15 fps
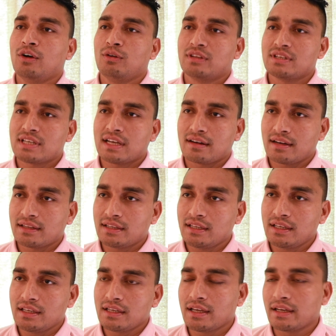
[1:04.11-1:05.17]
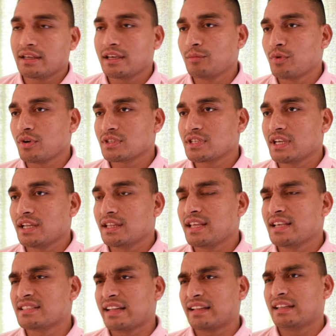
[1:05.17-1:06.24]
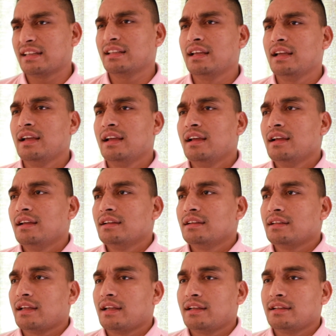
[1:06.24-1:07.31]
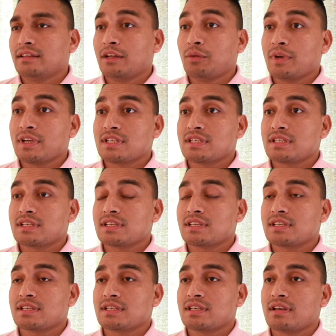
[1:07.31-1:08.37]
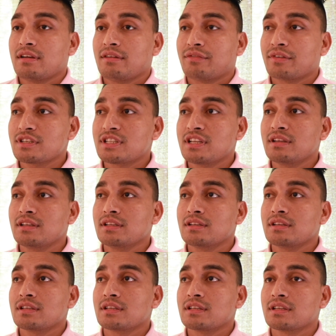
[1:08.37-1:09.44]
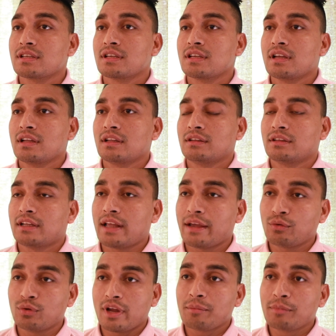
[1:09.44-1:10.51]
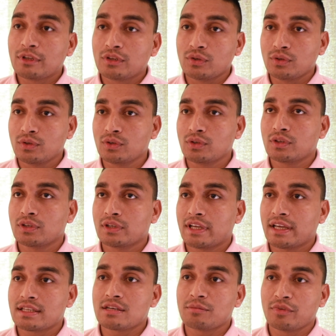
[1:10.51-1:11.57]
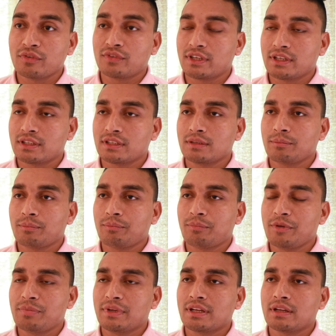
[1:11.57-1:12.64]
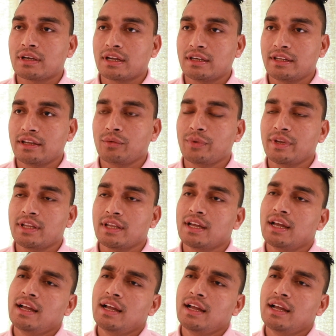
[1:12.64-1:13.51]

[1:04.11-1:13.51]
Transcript: all this karate and kickboxing and things like that. And that was first thing that I could able to get some of the people contact with.